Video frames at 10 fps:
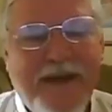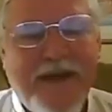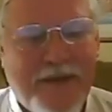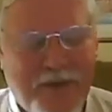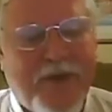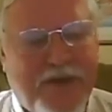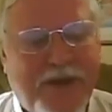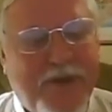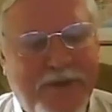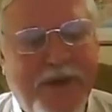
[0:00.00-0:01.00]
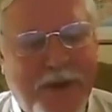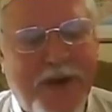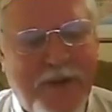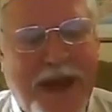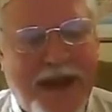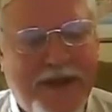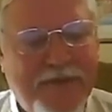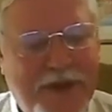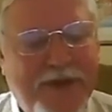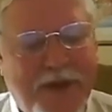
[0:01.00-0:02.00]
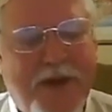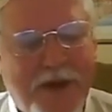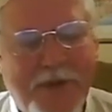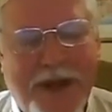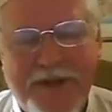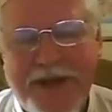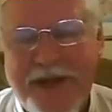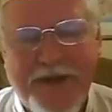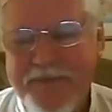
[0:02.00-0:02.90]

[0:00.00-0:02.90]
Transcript: And of course, some of them come back and talk about that.